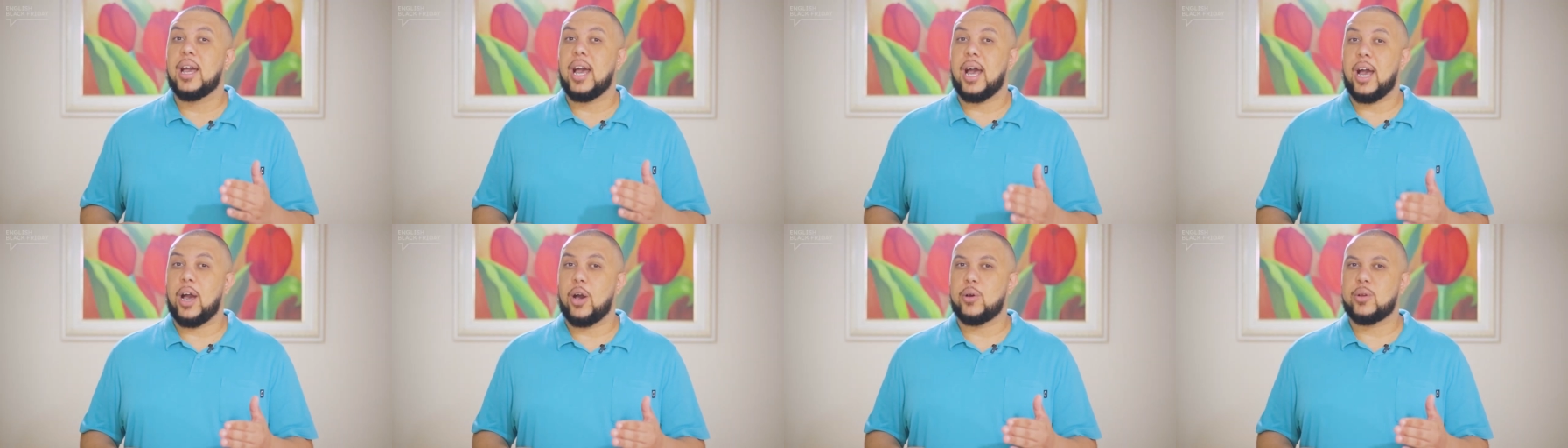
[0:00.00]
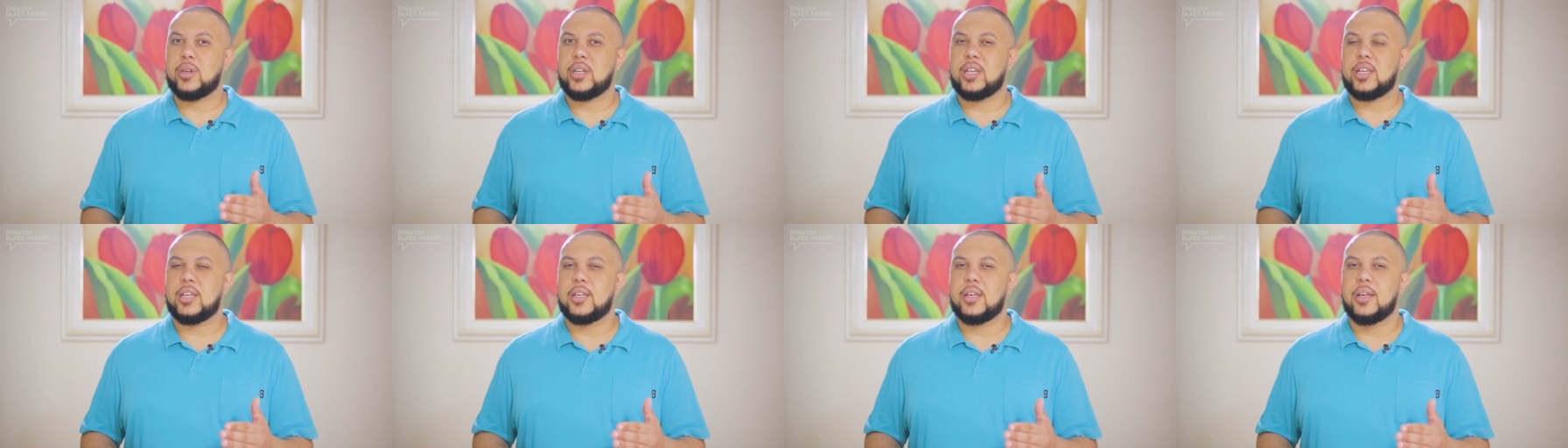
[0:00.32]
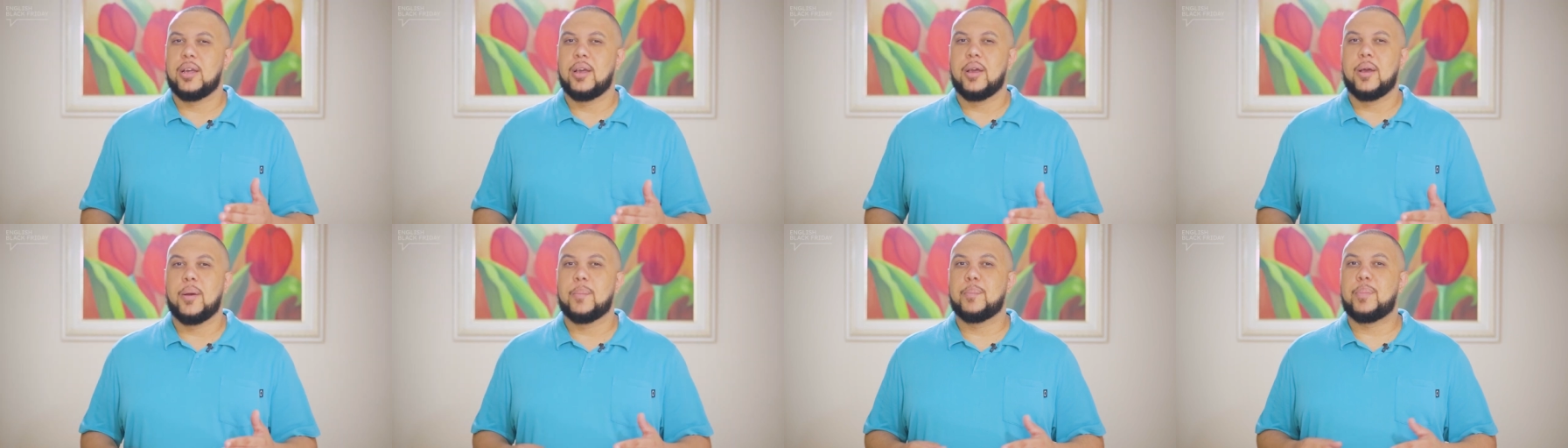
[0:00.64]
Audi,
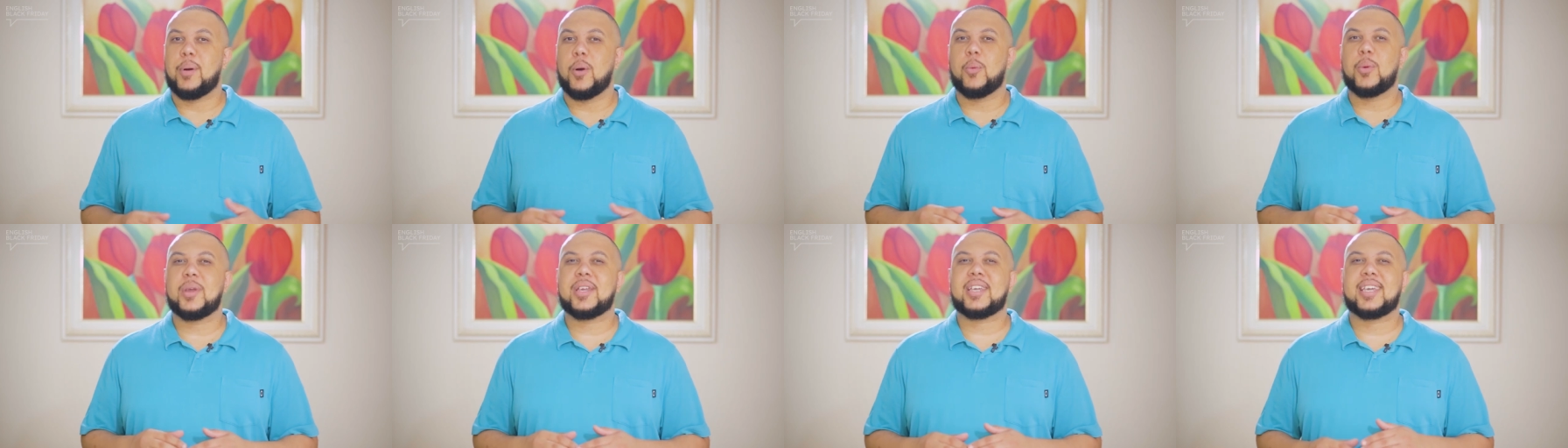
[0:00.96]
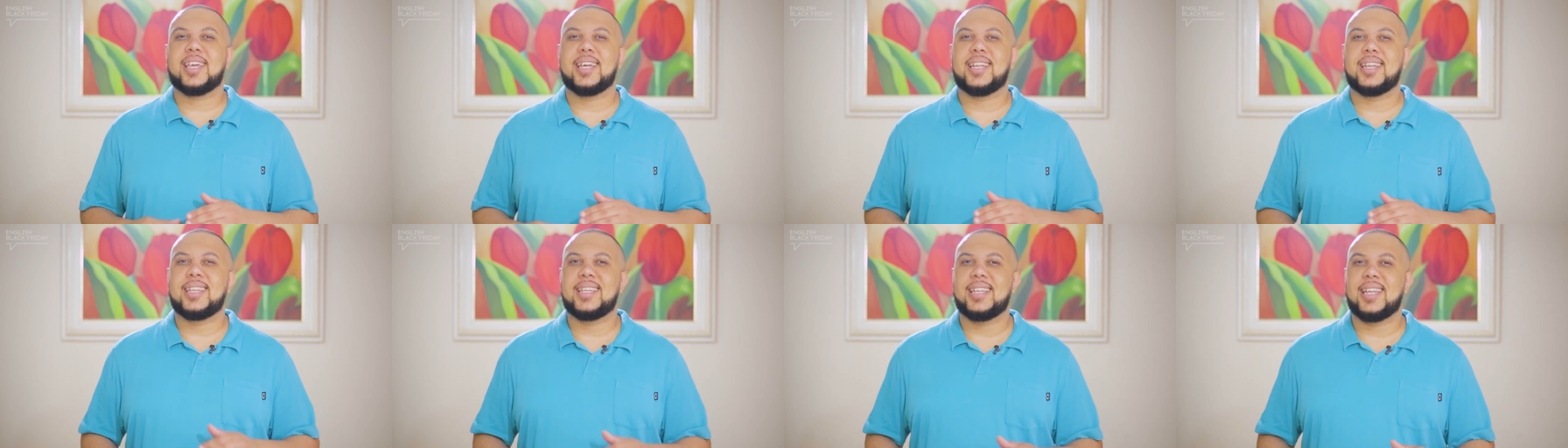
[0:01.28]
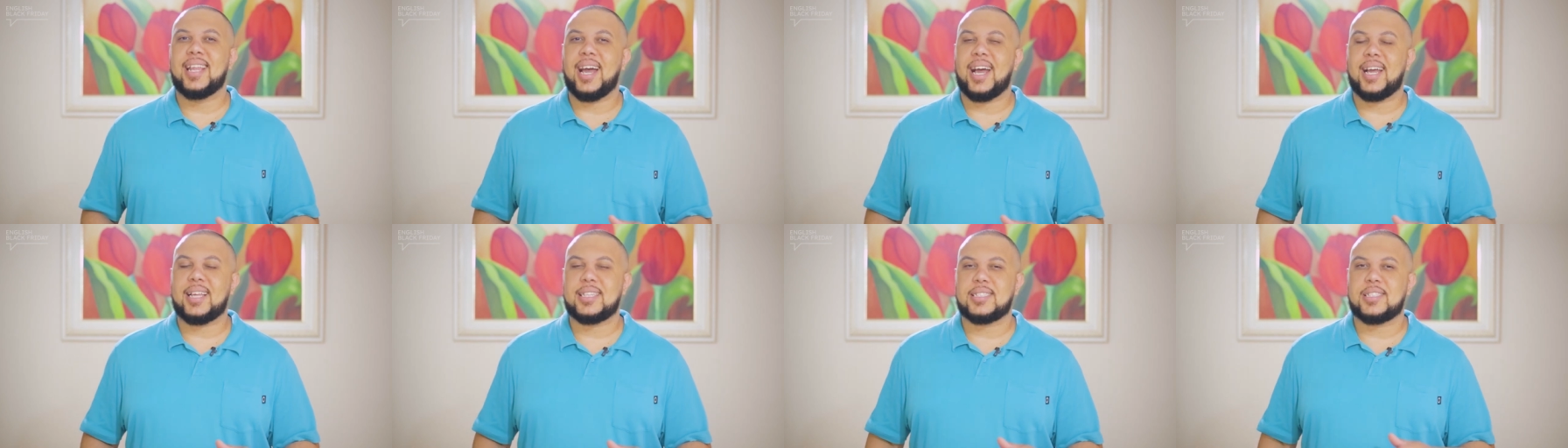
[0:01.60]
but we
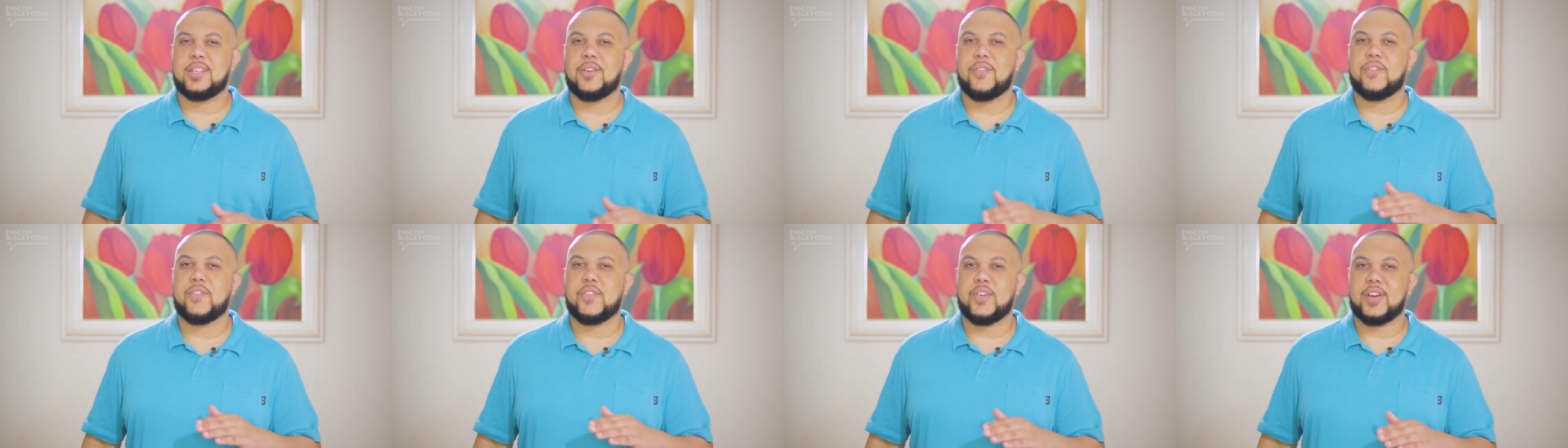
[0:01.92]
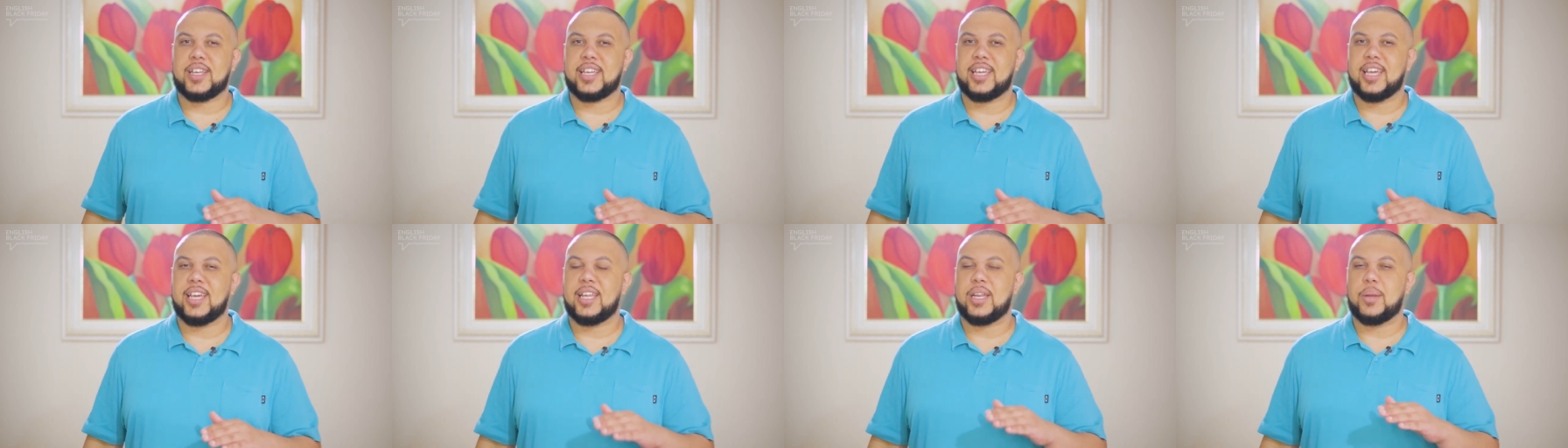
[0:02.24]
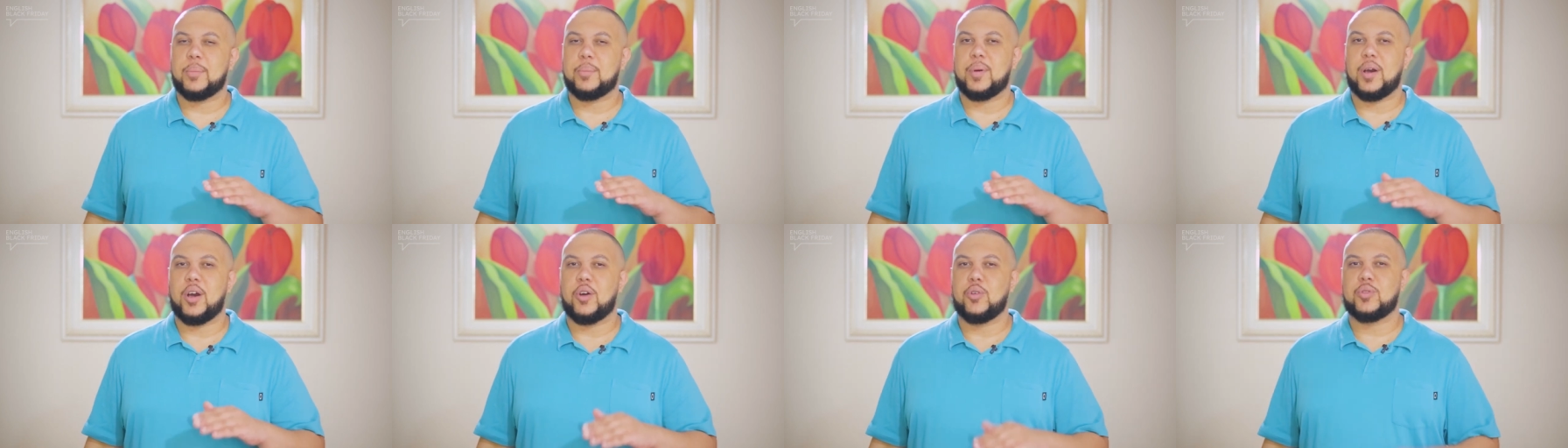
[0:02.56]
cannot forget
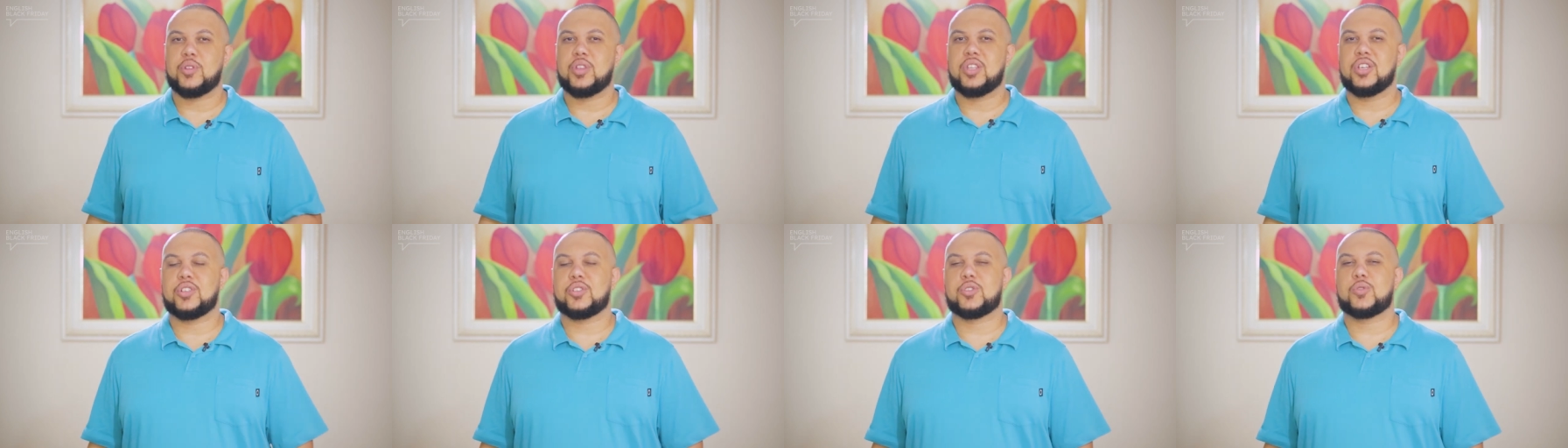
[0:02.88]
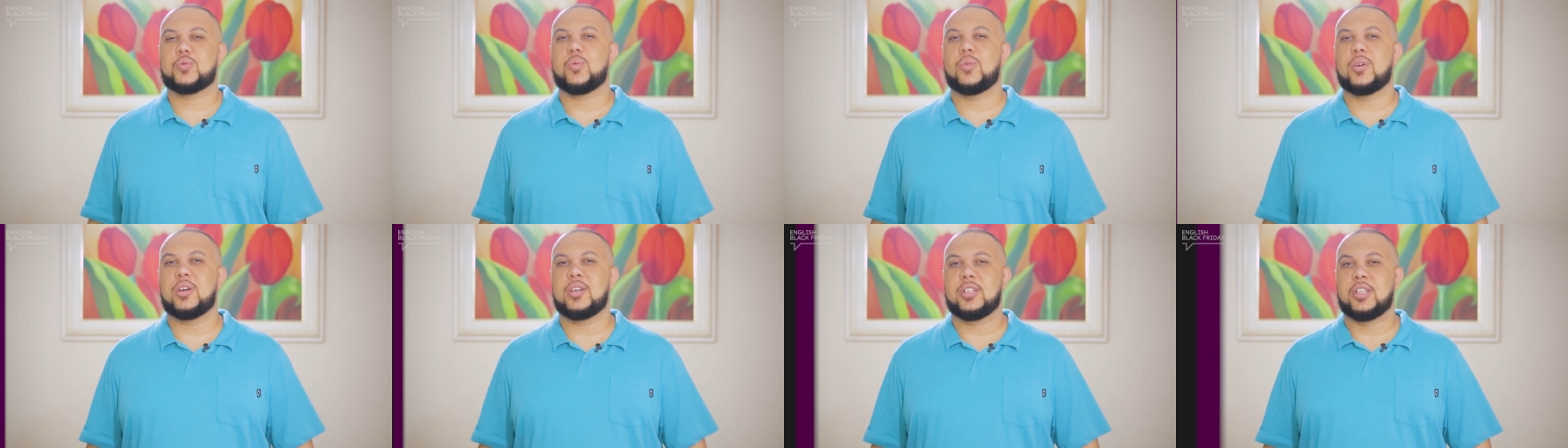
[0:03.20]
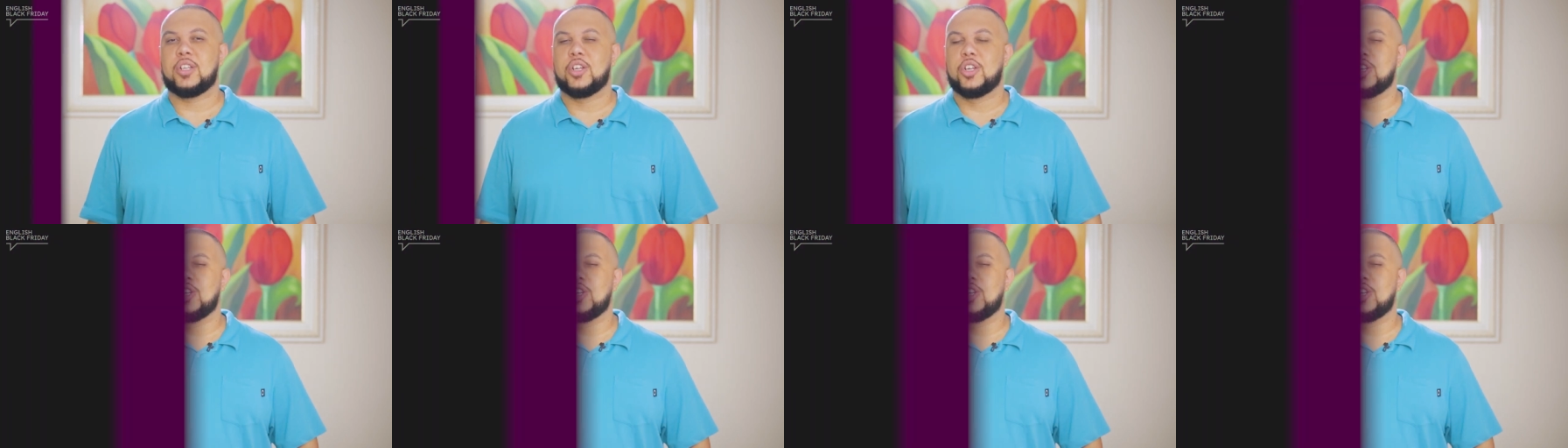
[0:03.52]
about this one.